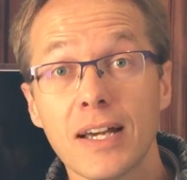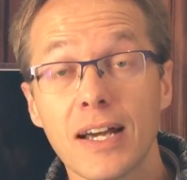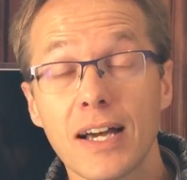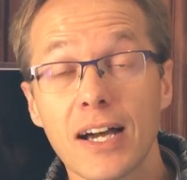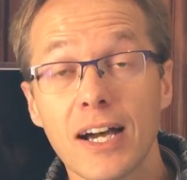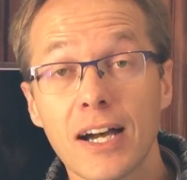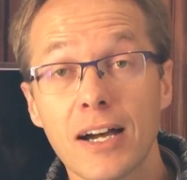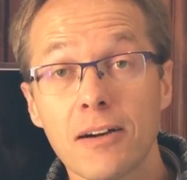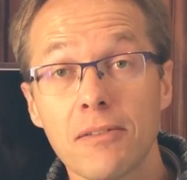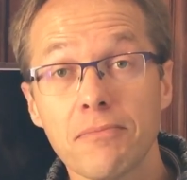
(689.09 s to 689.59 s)

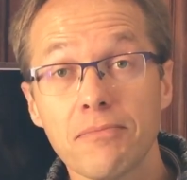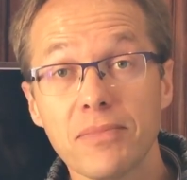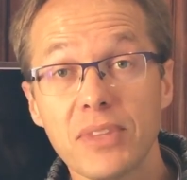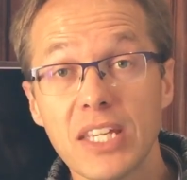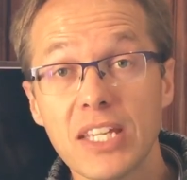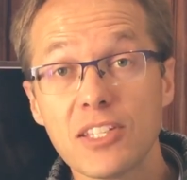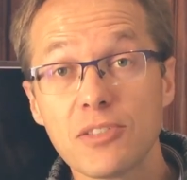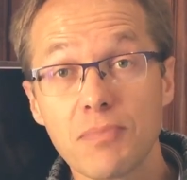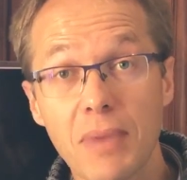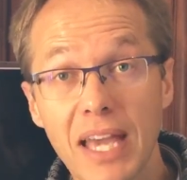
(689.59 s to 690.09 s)
Um,
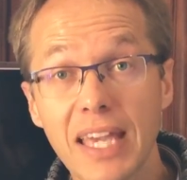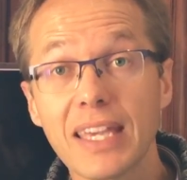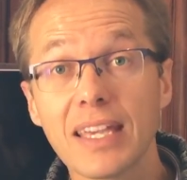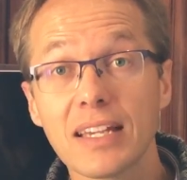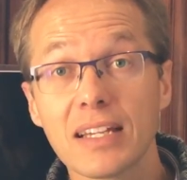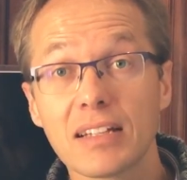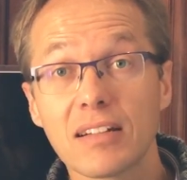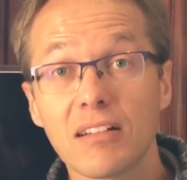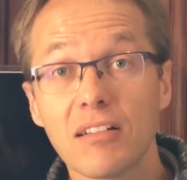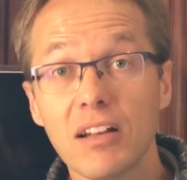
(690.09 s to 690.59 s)
he's making
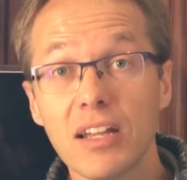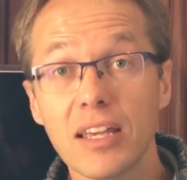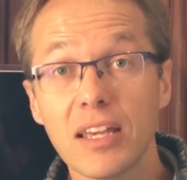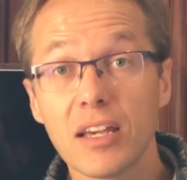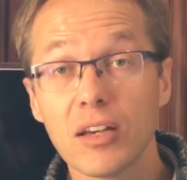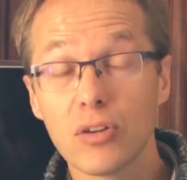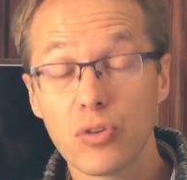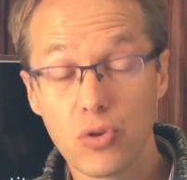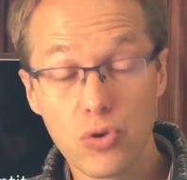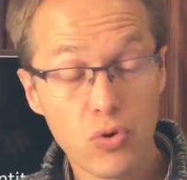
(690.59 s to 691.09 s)
it
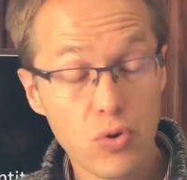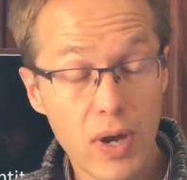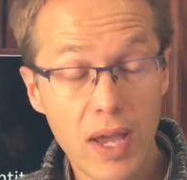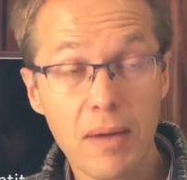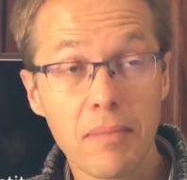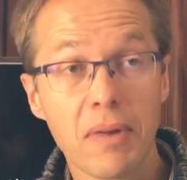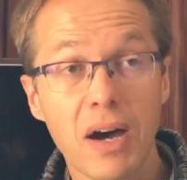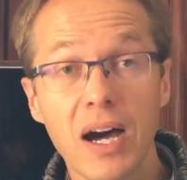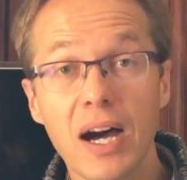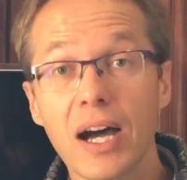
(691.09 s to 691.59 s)
clear who
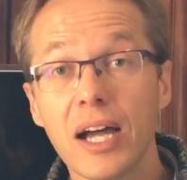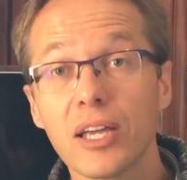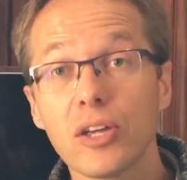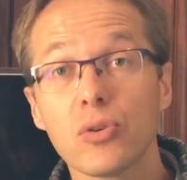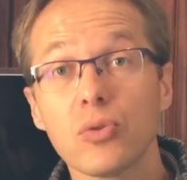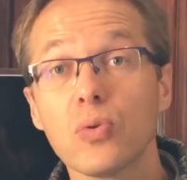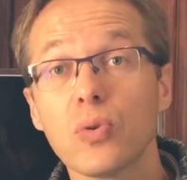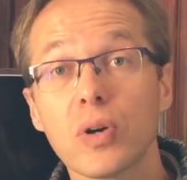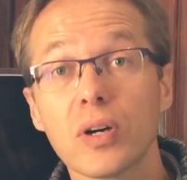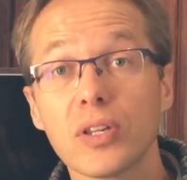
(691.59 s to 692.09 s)
am I,
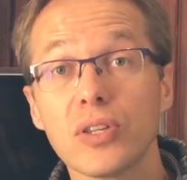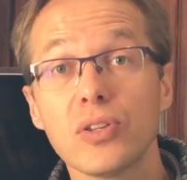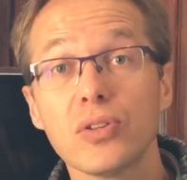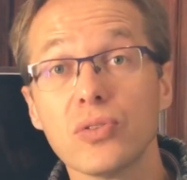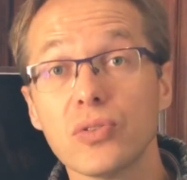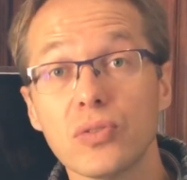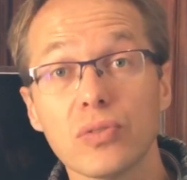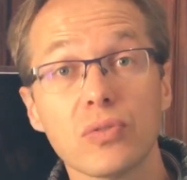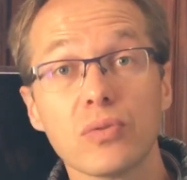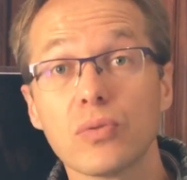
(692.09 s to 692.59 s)
who are
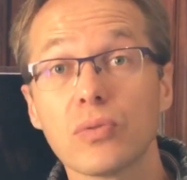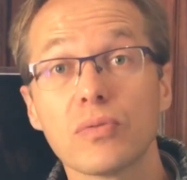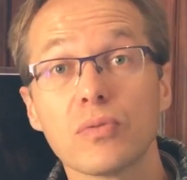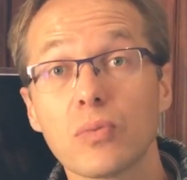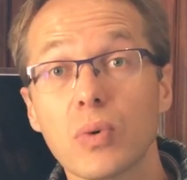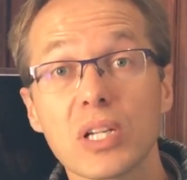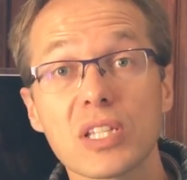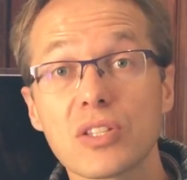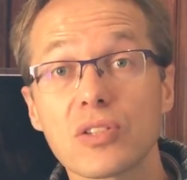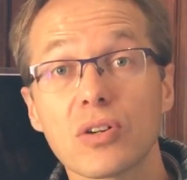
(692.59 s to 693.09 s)
you,
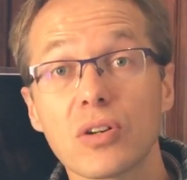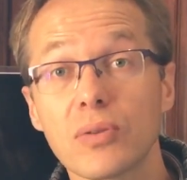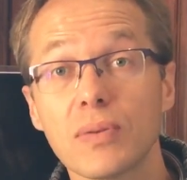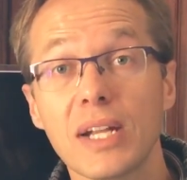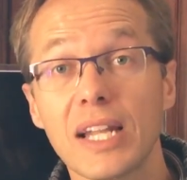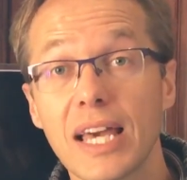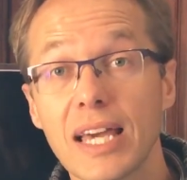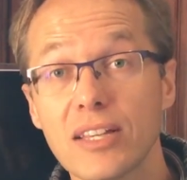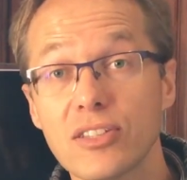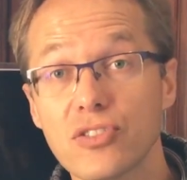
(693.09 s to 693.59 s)
what's our
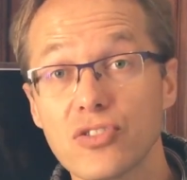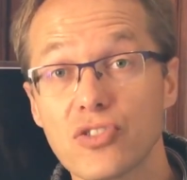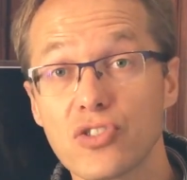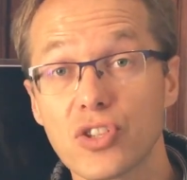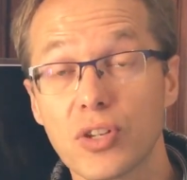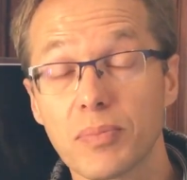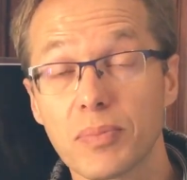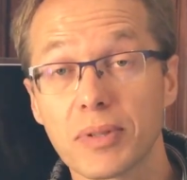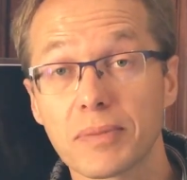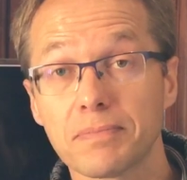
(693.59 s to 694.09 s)

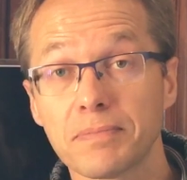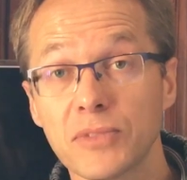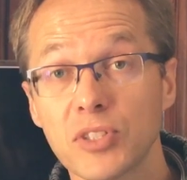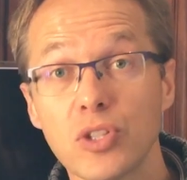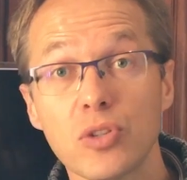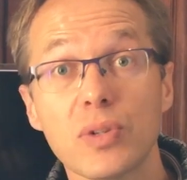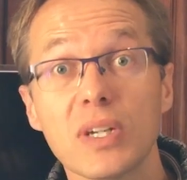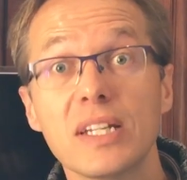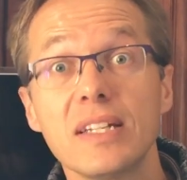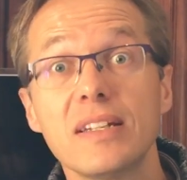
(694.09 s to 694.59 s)
relationship.
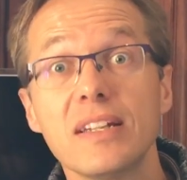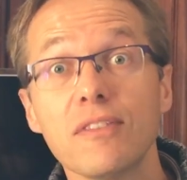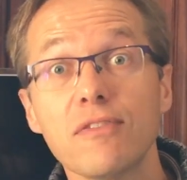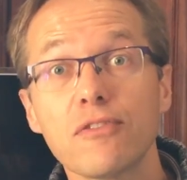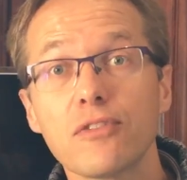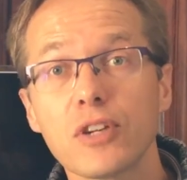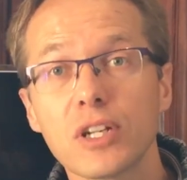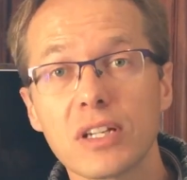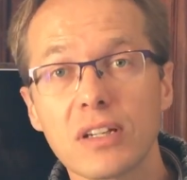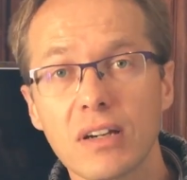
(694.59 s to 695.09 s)
You're a
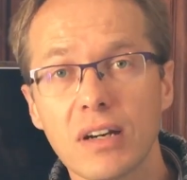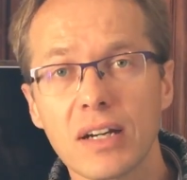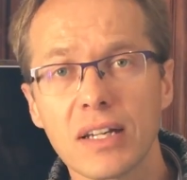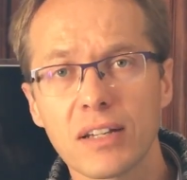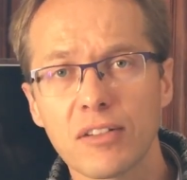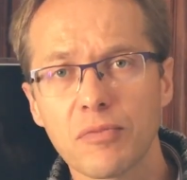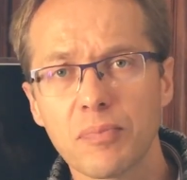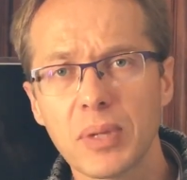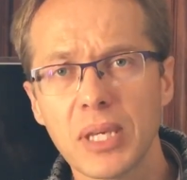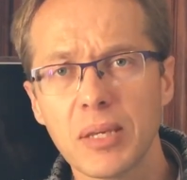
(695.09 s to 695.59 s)
different kind
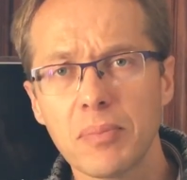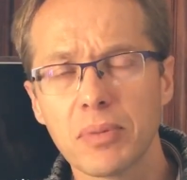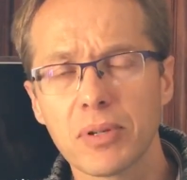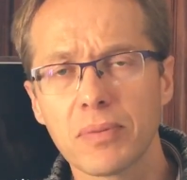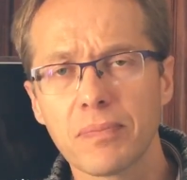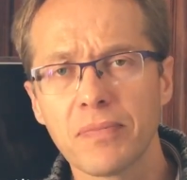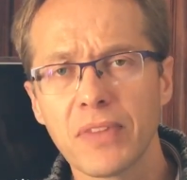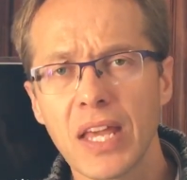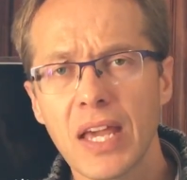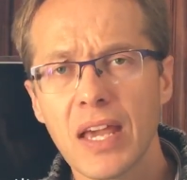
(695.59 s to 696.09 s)
of people.
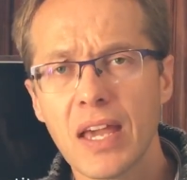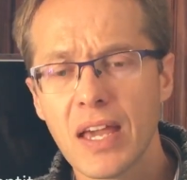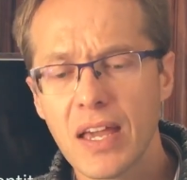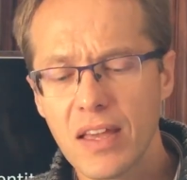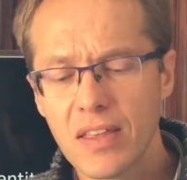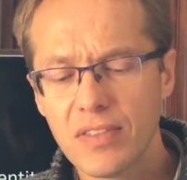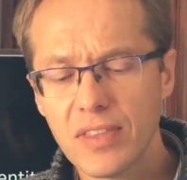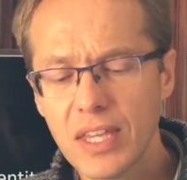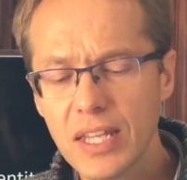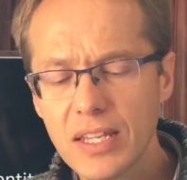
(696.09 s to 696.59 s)

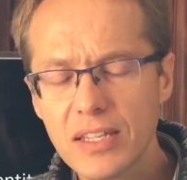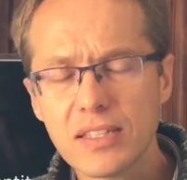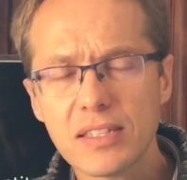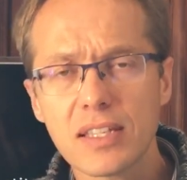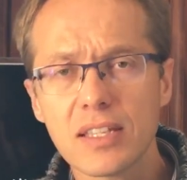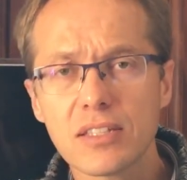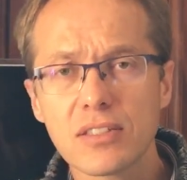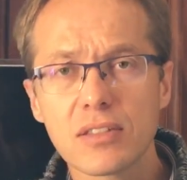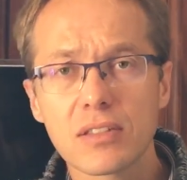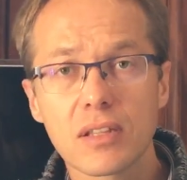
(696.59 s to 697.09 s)
Then he
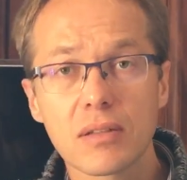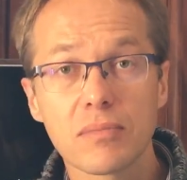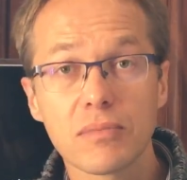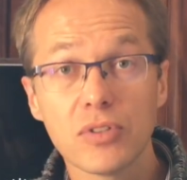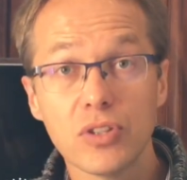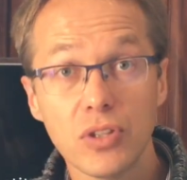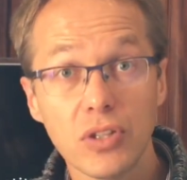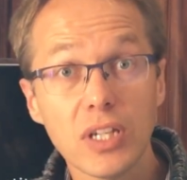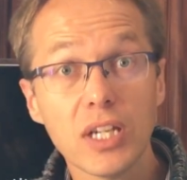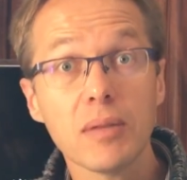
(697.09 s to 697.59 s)
says to them,
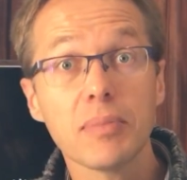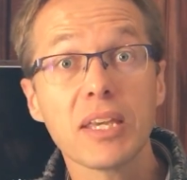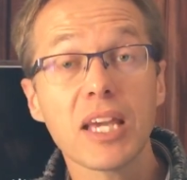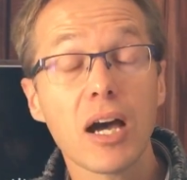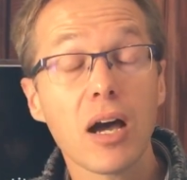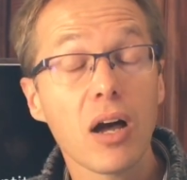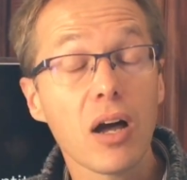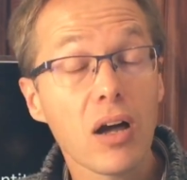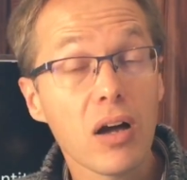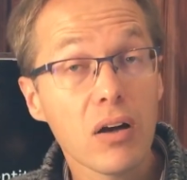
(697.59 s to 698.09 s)
You're going to be a
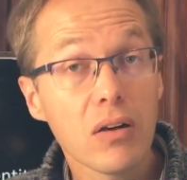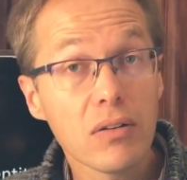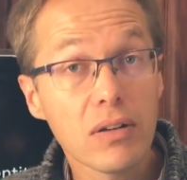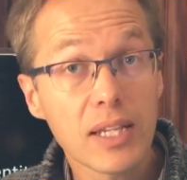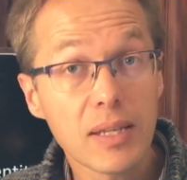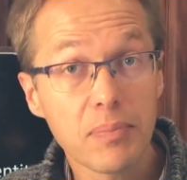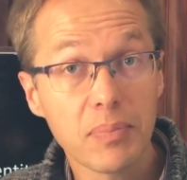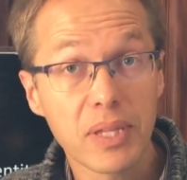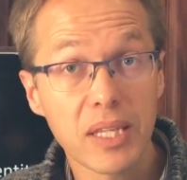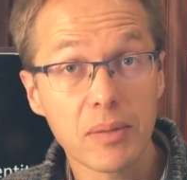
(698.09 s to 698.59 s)

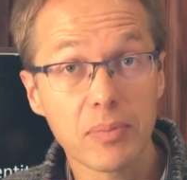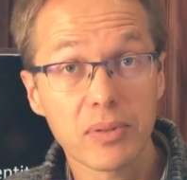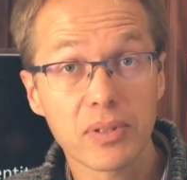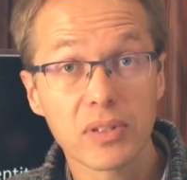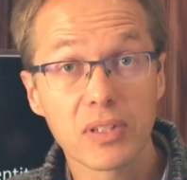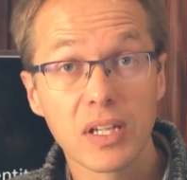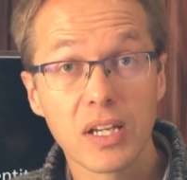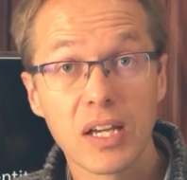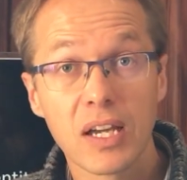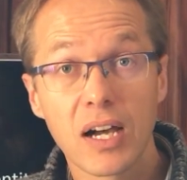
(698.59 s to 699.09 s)
holy people.
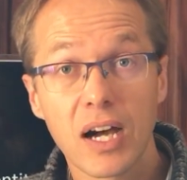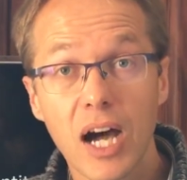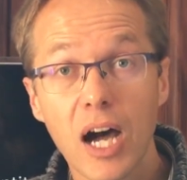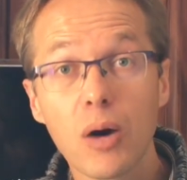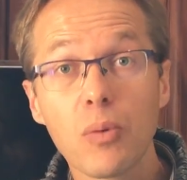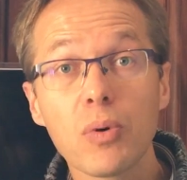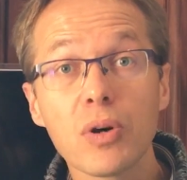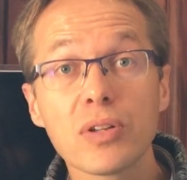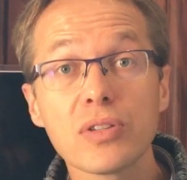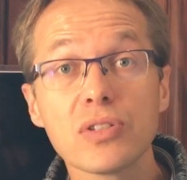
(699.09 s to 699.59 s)
I
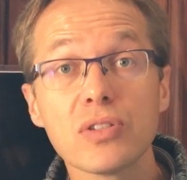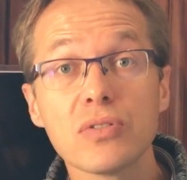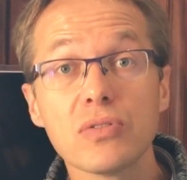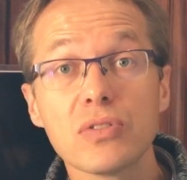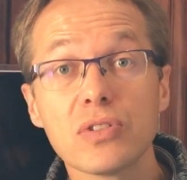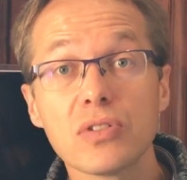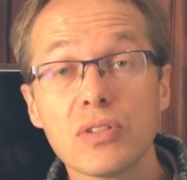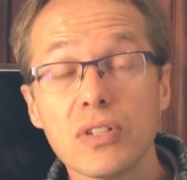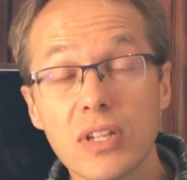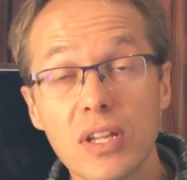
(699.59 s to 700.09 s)
want you
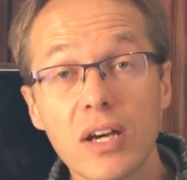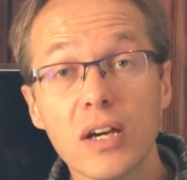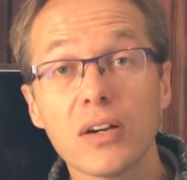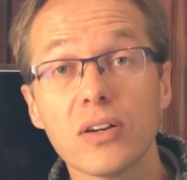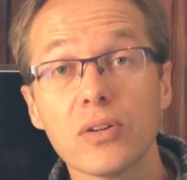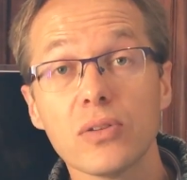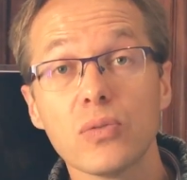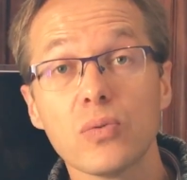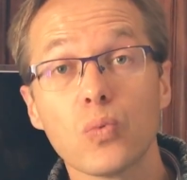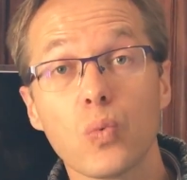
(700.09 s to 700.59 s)
to
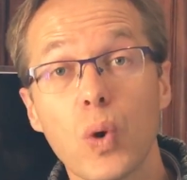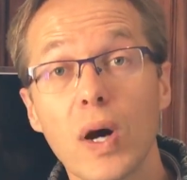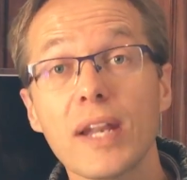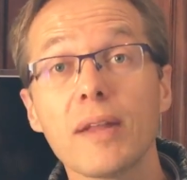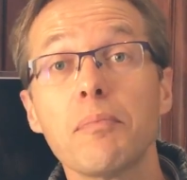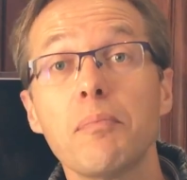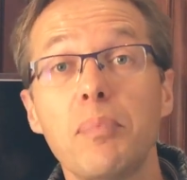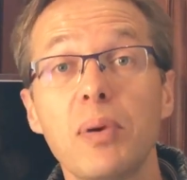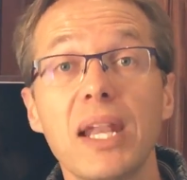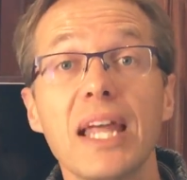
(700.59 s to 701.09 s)
know what
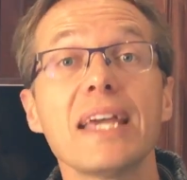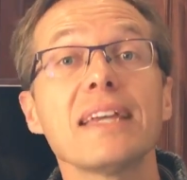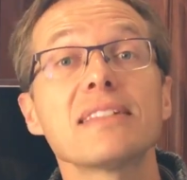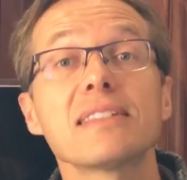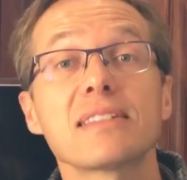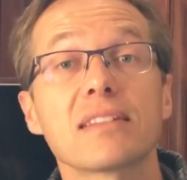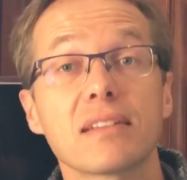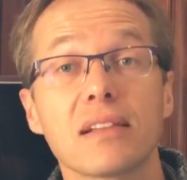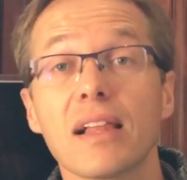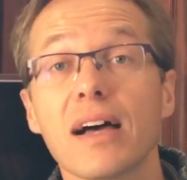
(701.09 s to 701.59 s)
a
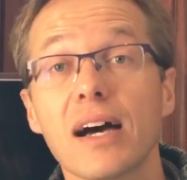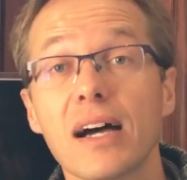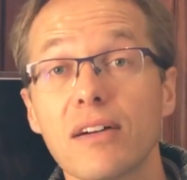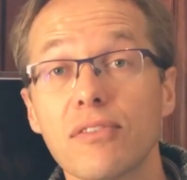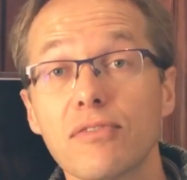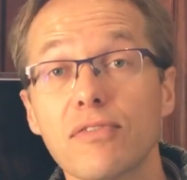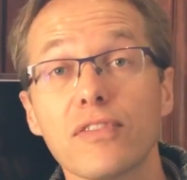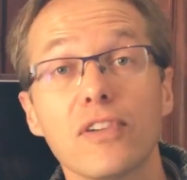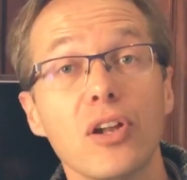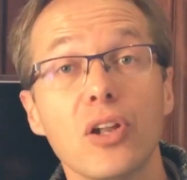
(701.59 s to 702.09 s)
blessed life
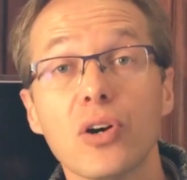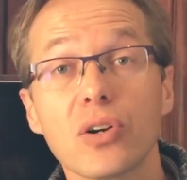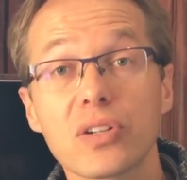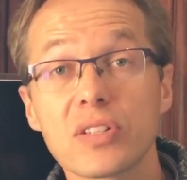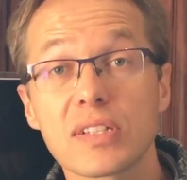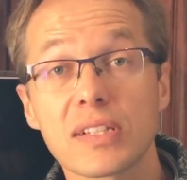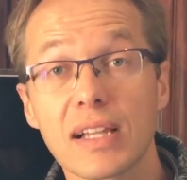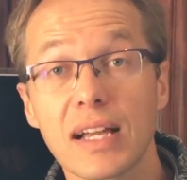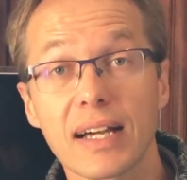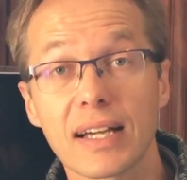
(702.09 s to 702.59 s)

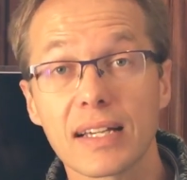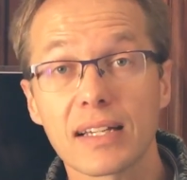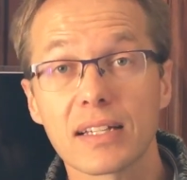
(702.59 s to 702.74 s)
looks like.